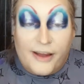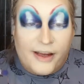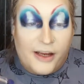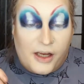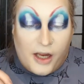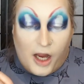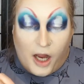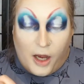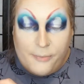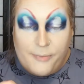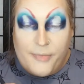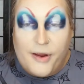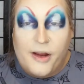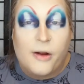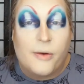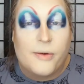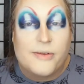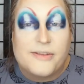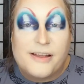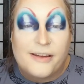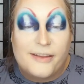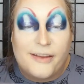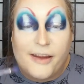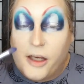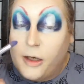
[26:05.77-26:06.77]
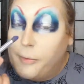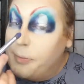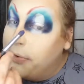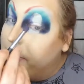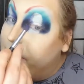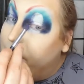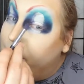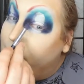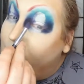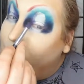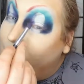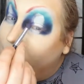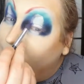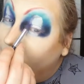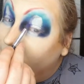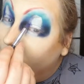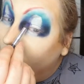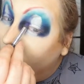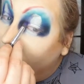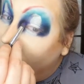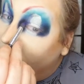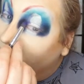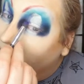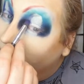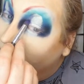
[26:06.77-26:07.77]
like Gottmik was a little bit
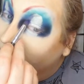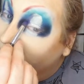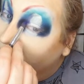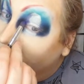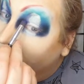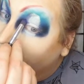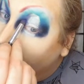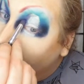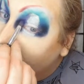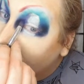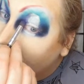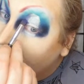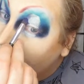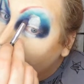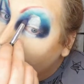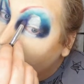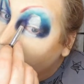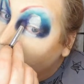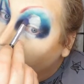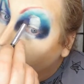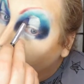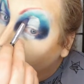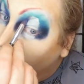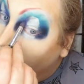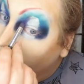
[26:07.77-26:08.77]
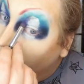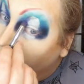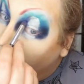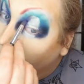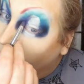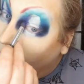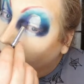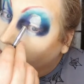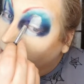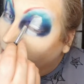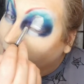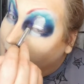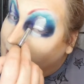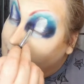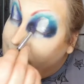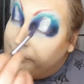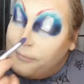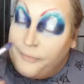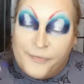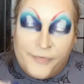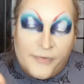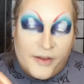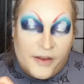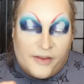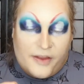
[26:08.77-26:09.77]
more kind of sexy, going for
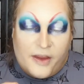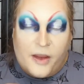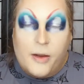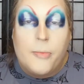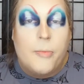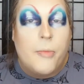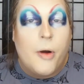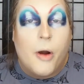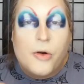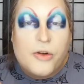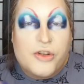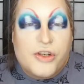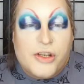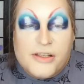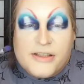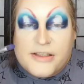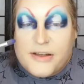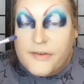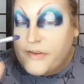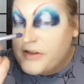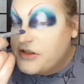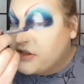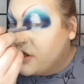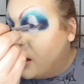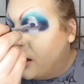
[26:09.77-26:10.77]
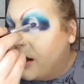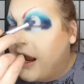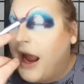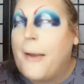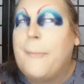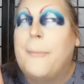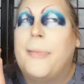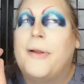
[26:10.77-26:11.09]
the emotions of the song. I